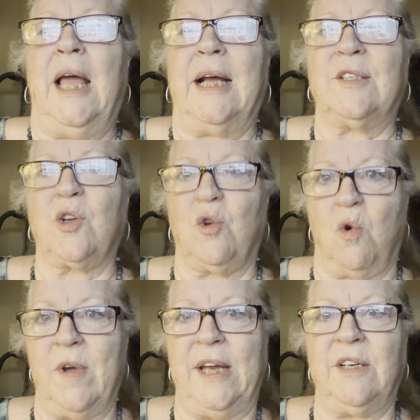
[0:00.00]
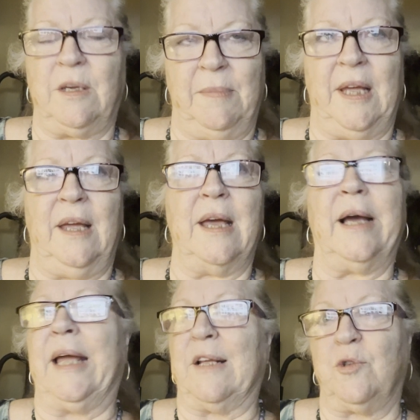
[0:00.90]
It's going to be a
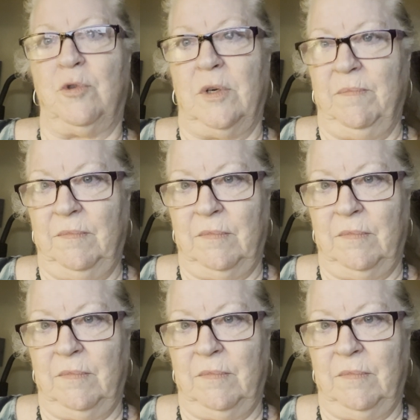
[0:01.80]
guest room